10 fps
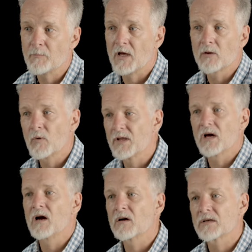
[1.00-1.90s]
about the way that
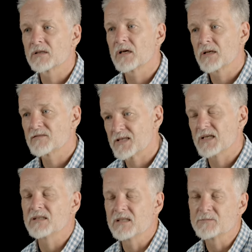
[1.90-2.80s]
art can kind of
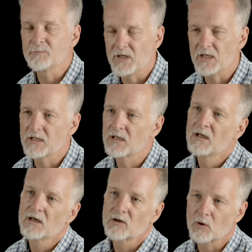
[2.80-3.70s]
take these big
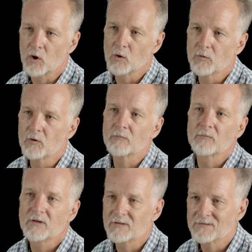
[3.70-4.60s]
global
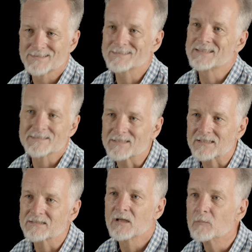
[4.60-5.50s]

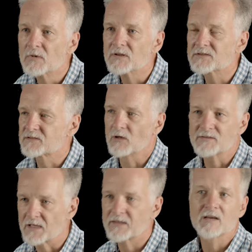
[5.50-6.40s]
statistics, numbers,
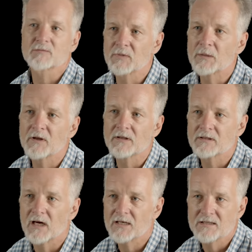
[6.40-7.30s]
10,000 people
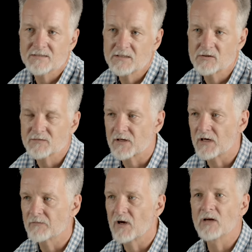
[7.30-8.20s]
died in the siege of
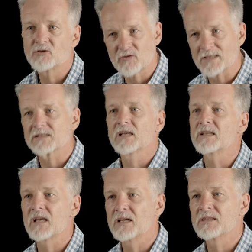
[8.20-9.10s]
Sarajevo. How do you translate
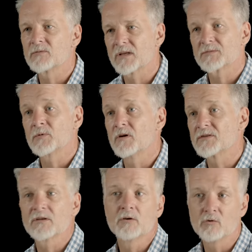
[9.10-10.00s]
that into an
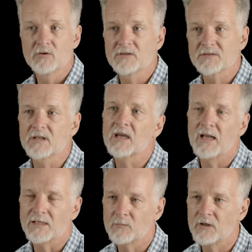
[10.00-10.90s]
experience that an audience can
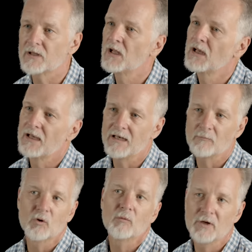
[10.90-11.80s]
connect with in a
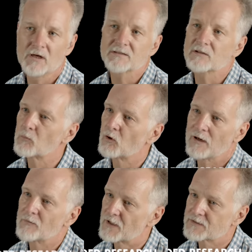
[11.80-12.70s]
more personal, more
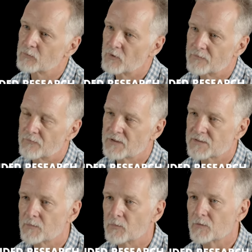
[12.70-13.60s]
empathetic way, for
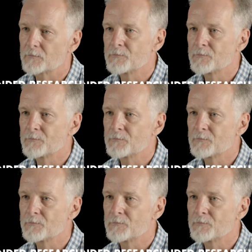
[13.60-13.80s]
example?